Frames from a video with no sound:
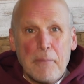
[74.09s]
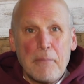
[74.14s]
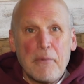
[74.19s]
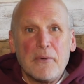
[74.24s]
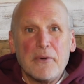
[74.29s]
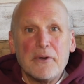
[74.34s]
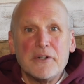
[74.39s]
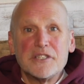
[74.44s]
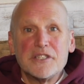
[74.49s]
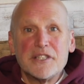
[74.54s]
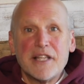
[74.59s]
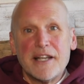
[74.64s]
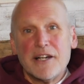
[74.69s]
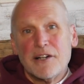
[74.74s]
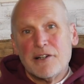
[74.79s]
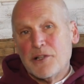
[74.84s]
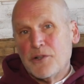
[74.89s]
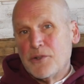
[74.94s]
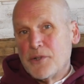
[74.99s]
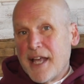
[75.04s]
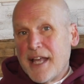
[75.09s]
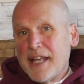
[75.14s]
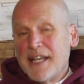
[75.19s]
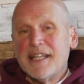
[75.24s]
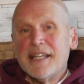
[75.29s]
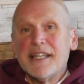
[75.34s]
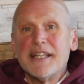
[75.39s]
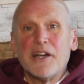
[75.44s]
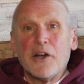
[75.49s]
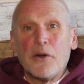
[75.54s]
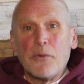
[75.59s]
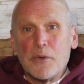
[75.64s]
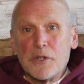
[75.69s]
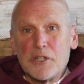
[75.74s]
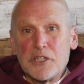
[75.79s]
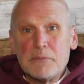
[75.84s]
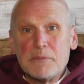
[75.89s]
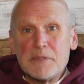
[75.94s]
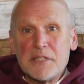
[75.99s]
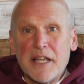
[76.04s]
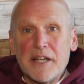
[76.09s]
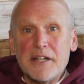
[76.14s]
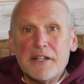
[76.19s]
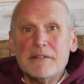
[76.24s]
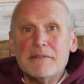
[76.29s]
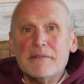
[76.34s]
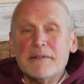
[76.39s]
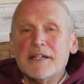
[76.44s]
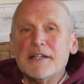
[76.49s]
boards that are located in our worship center,